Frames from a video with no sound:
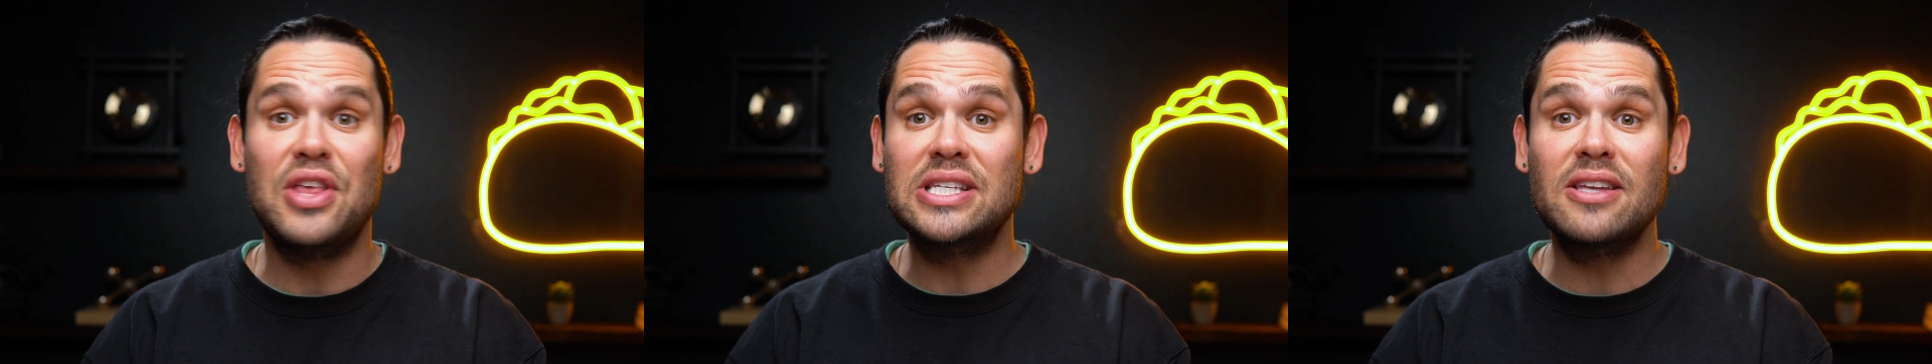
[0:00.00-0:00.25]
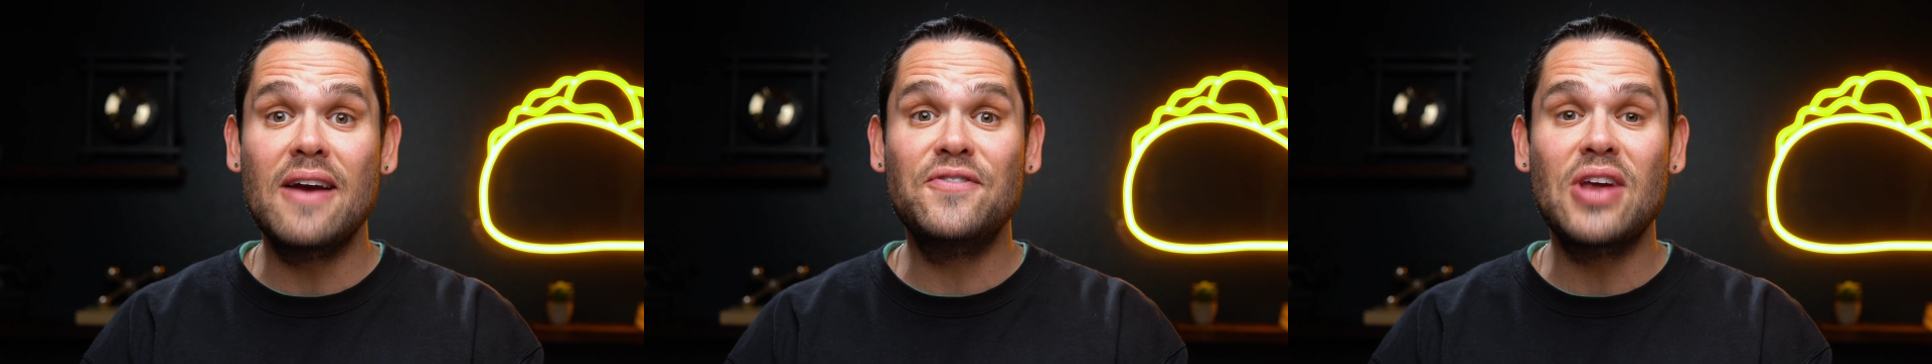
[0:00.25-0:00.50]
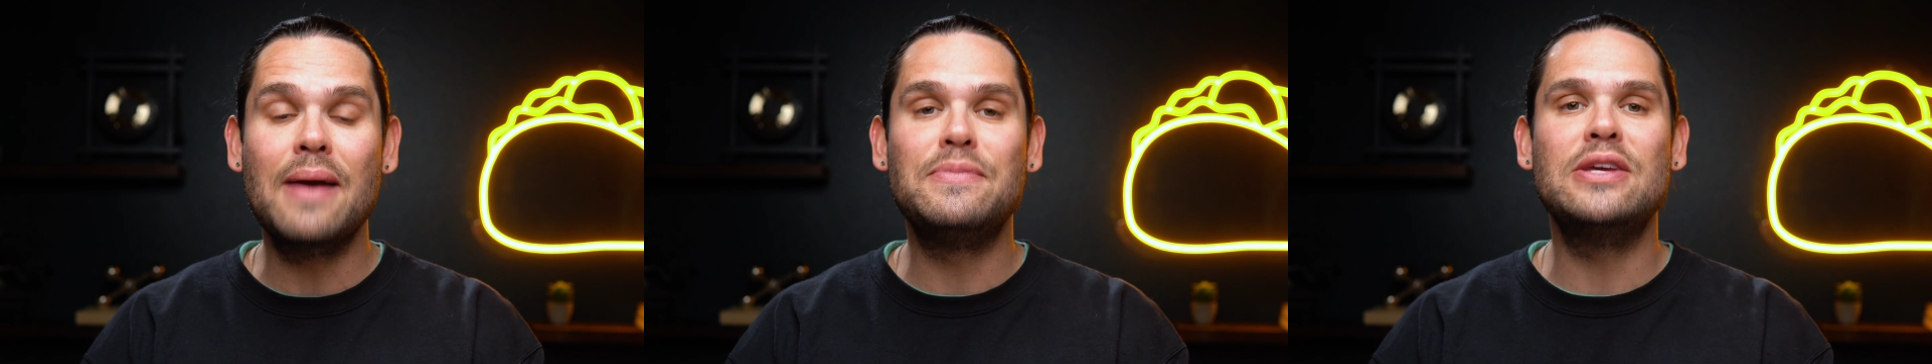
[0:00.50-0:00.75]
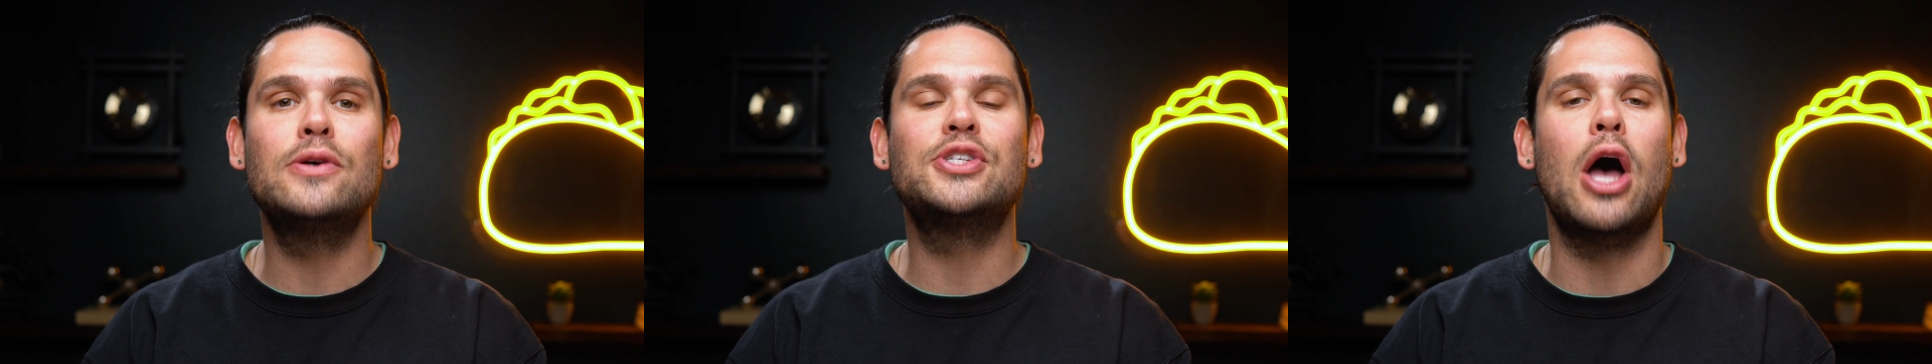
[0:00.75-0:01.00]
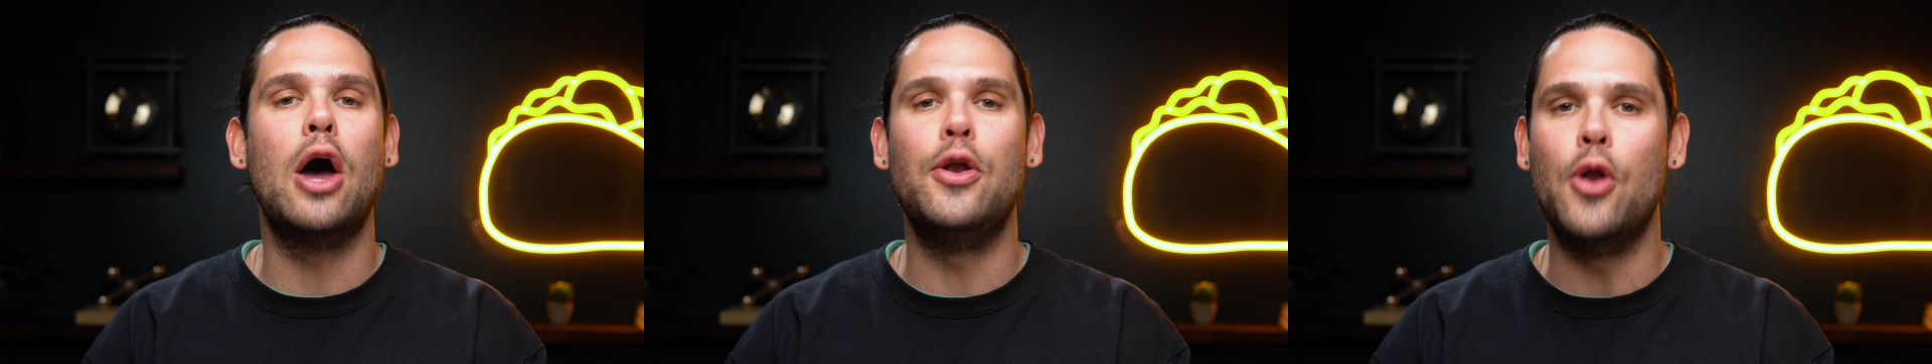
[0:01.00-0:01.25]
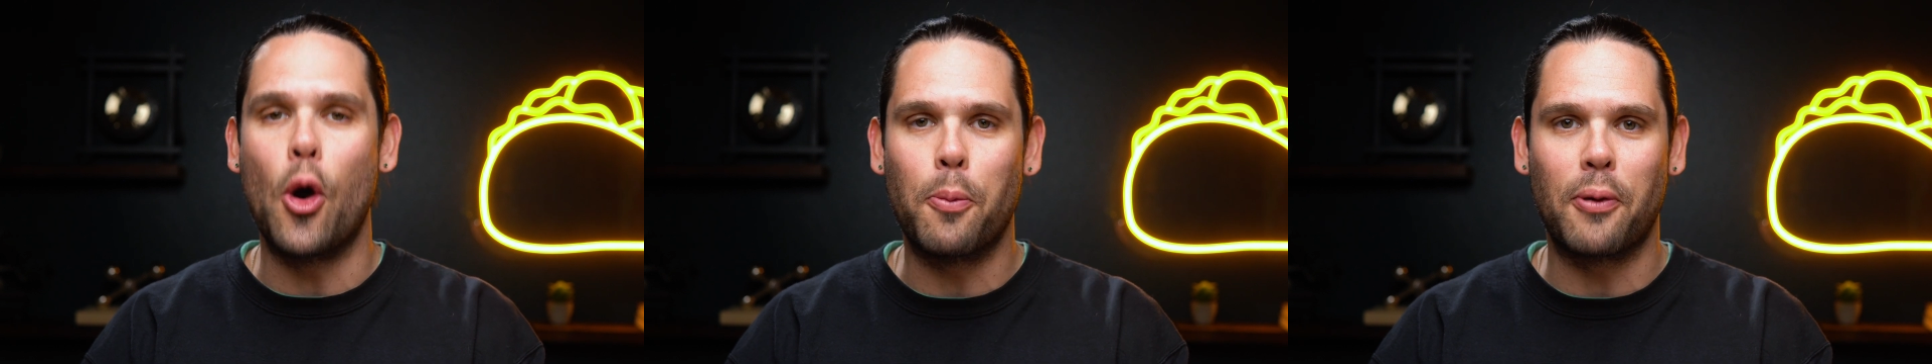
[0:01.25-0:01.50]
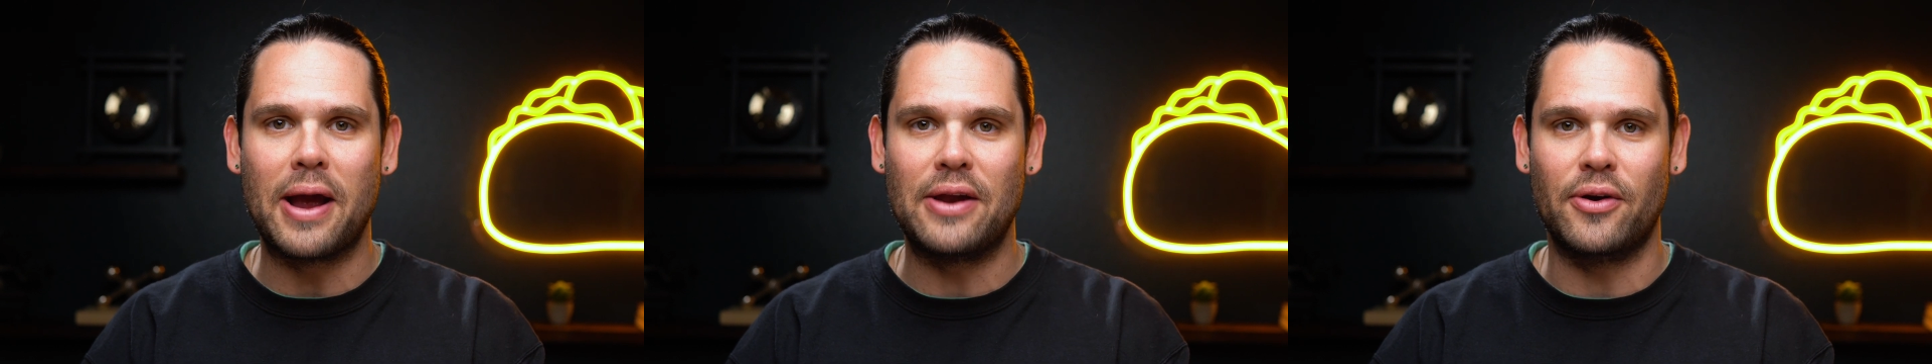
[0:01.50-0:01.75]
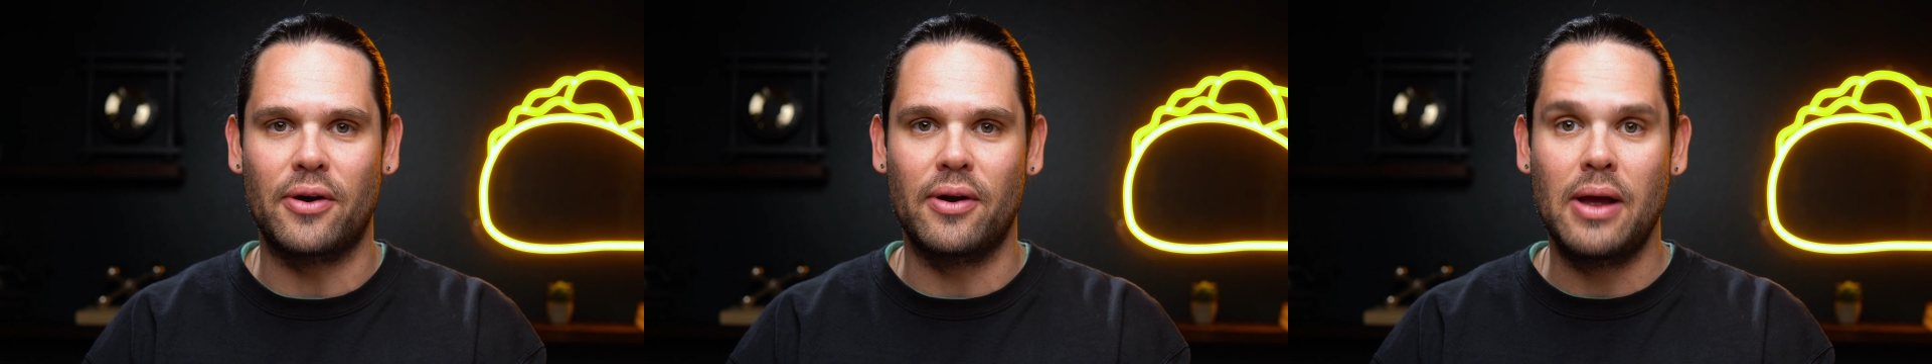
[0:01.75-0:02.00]
this lifetime deal's a
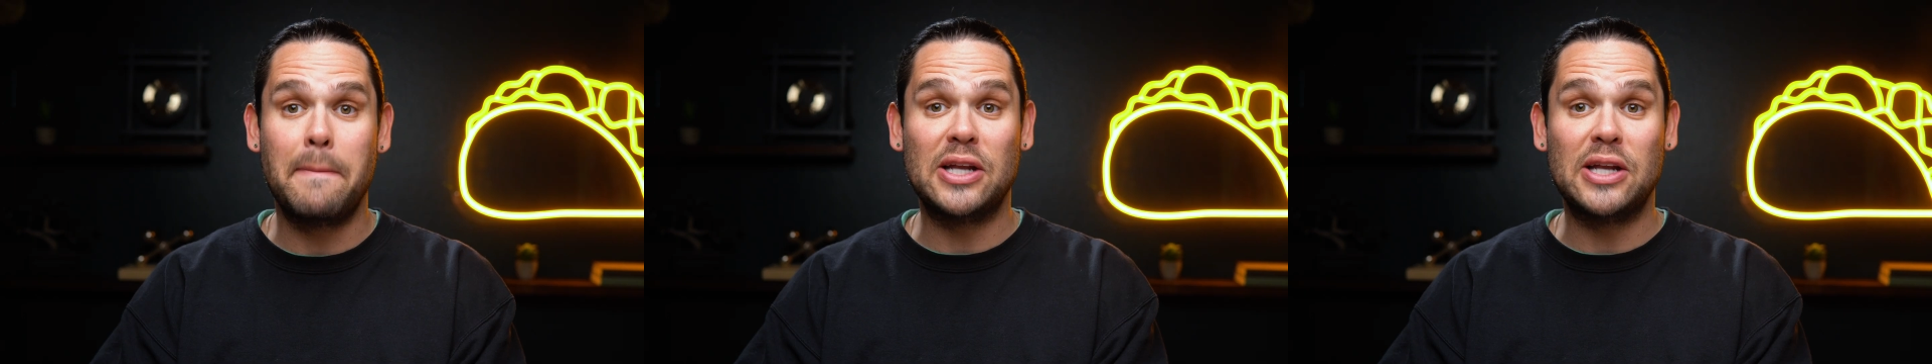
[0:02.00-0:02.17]
no-brainer,